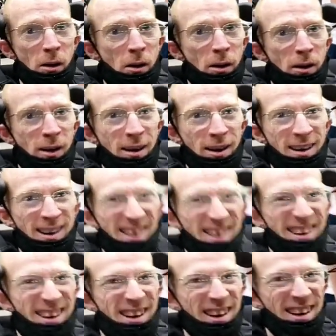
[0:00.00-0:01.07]
Carl. Pedro
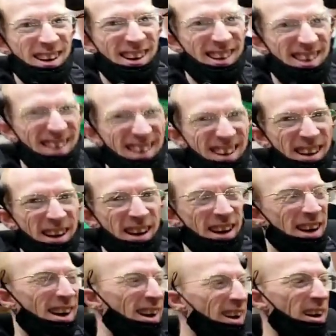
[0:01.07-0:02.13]
and Carl here, and they
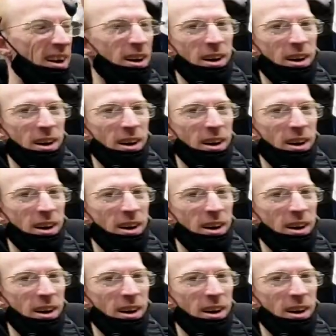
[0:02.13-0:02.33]
are